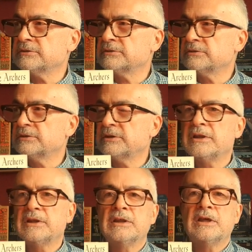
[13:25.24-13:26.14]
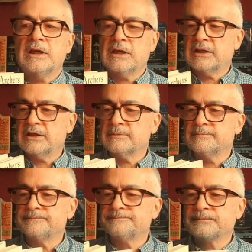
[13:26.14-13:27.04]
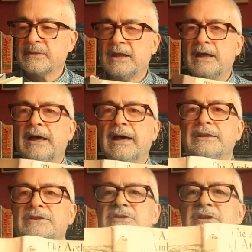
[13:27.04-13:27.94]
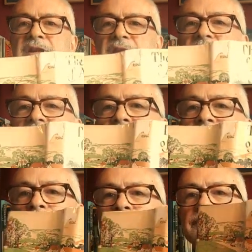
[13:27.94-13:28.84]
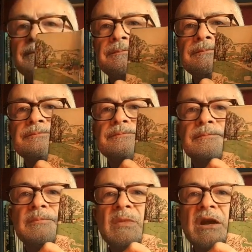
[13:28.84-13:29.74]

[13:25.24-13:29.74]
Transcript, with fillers: Correct. Um, and again, Based on Worcestershire.